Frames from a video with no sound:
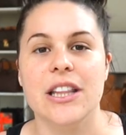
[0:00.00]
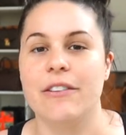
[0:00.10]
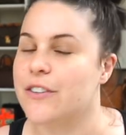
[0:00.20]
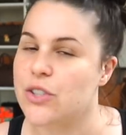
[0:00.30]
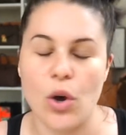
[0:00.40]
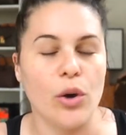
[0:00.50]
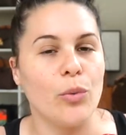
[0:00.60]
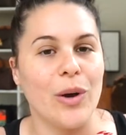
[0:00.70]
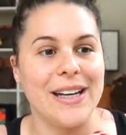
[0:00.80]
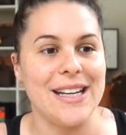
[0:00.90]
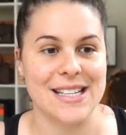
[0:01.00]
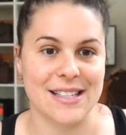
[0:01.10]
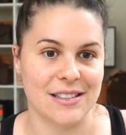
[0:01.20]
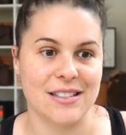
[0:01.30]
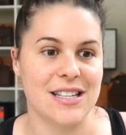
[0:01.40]
The Vuitton one
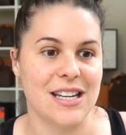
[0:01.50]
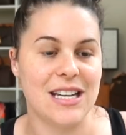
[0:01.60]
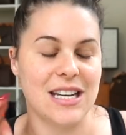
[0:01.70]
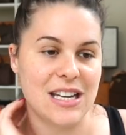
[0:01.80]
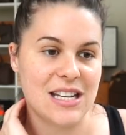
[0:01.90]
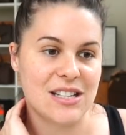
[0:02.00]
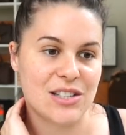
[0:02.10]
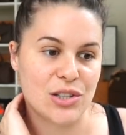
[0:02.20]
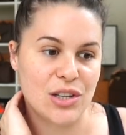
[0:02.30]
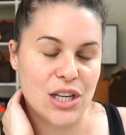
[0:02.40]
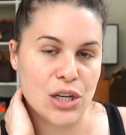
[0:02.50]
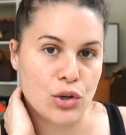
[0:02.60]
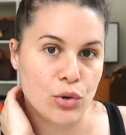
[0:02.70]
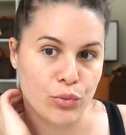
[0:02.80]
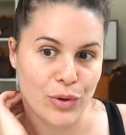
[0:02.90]
isn't. It is
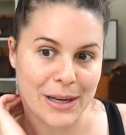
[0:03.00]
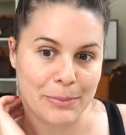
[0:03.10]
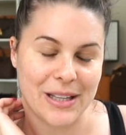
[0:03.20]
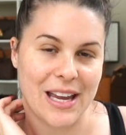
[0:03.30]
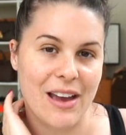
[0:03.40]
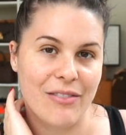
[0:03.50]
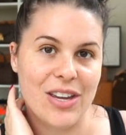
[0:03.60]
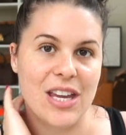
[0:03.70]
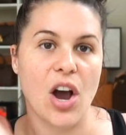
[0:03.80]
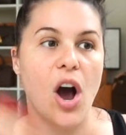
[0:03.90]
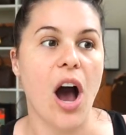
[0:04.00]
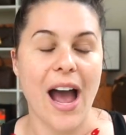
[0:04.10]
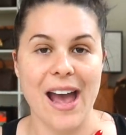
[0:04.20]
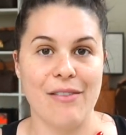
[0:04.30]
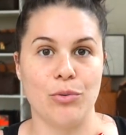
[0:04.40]
incredibly heavy.
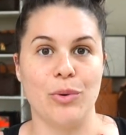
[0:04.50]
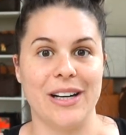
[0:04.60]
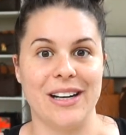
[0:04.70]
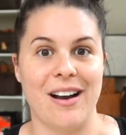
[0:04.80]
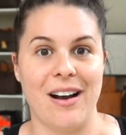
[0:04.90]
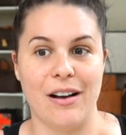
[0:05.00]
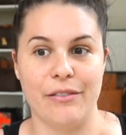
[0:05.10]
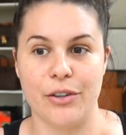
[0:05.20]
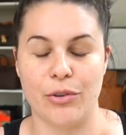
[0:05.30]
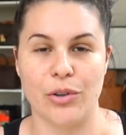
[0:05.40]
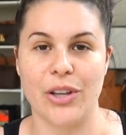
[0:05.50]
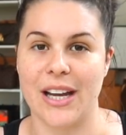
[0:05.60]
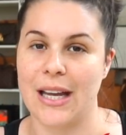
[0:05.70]
I have a 1.5-year-old. I